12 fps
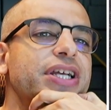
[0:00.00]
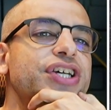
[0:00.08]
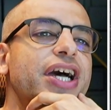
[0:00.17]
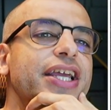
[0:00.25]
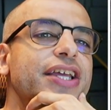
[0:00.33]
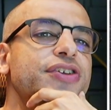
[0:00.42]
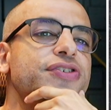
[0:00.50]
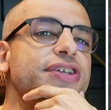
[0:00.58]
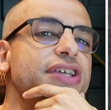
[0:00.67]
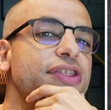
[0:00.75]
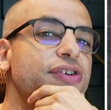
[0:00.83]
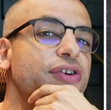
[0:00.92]
John can use a
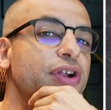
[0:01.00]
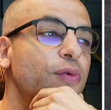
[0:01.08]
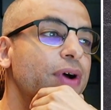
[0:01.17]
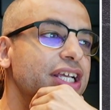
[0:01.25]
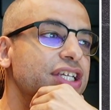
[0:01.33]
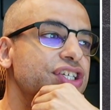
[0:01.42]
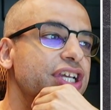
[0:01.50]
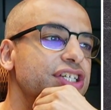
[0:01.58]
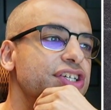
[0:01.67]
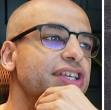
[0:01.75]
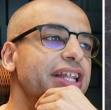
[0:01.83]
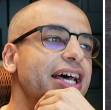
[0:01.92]
1031 exchange.
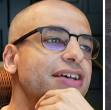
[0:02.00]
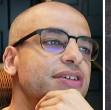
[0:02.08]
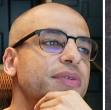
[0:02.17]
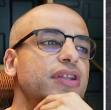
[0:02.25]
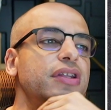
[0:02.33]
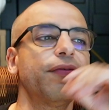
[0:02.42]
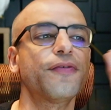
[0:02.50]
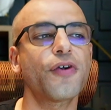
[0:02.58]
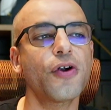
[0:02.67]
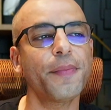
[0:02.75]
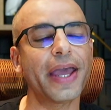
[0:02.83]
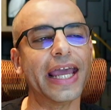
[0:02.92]
This allows him to
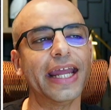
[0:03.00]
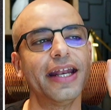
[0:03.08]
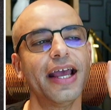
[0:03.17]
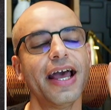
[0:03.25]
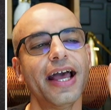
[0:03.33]
defer paying